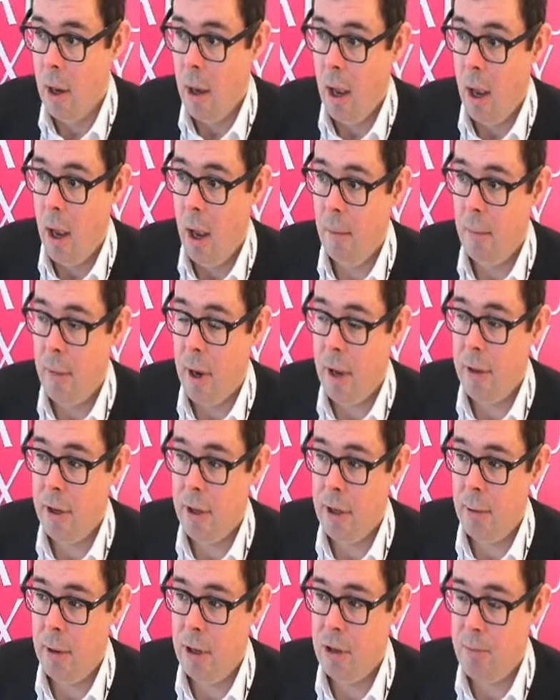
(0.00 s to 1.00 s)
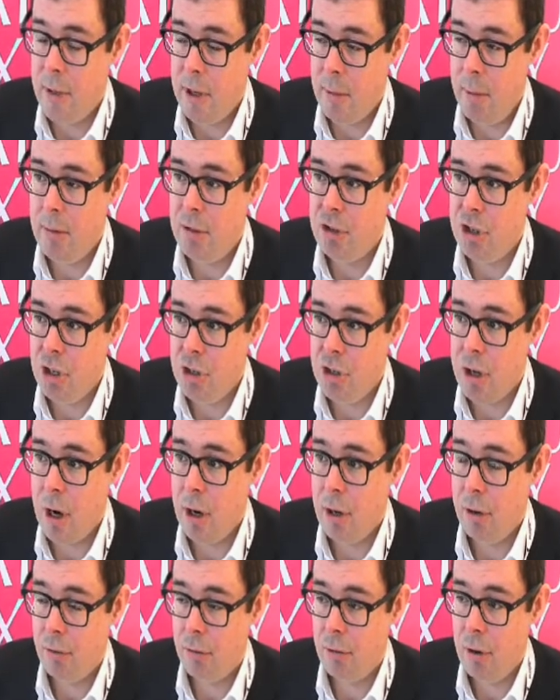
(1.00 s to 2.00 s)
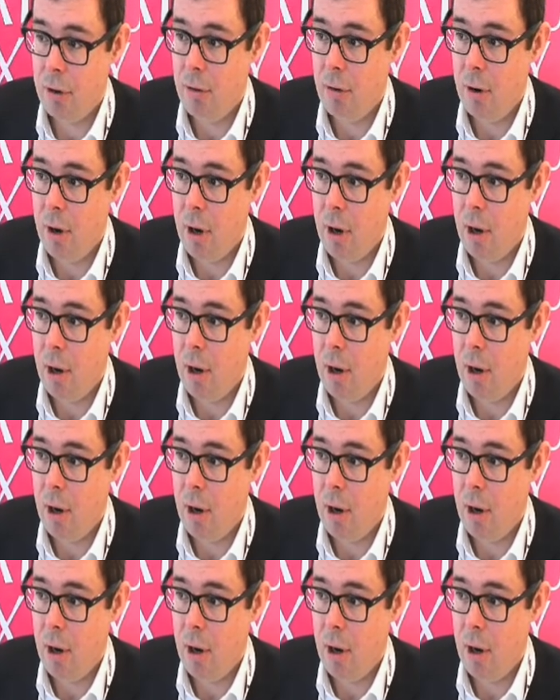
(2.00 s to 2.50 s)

I think the BBC is going through